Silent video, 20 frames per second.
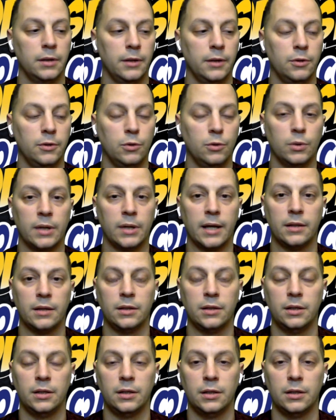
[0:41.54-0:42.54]
They do it
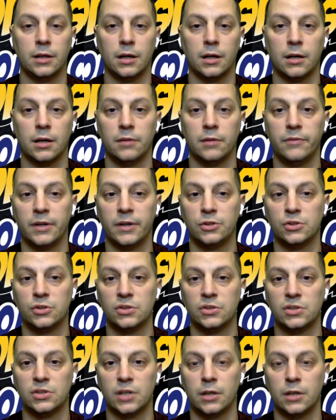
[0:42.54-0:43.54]
at the
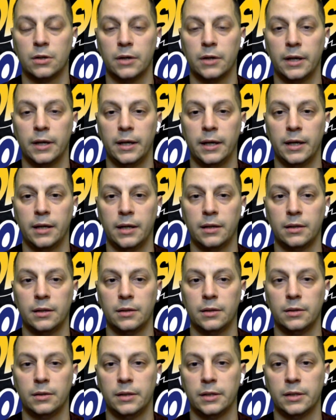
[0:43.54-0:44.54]
convention center and
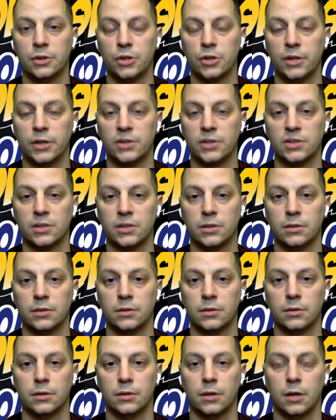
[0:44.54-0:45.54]
the
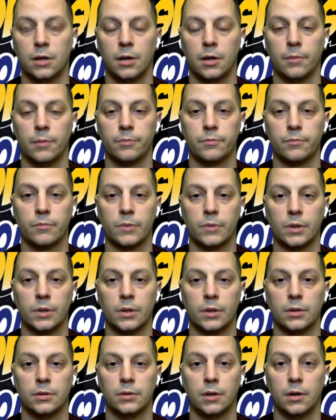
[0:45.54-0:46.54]
adjacent
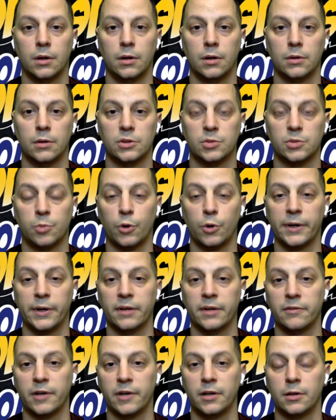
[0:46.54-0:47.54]

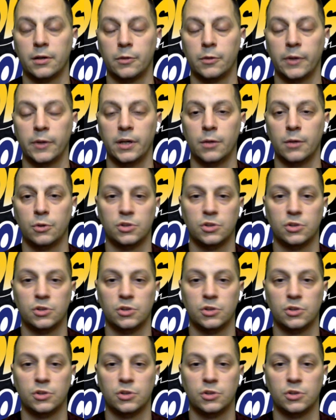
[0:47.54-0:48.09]
sporting event arena,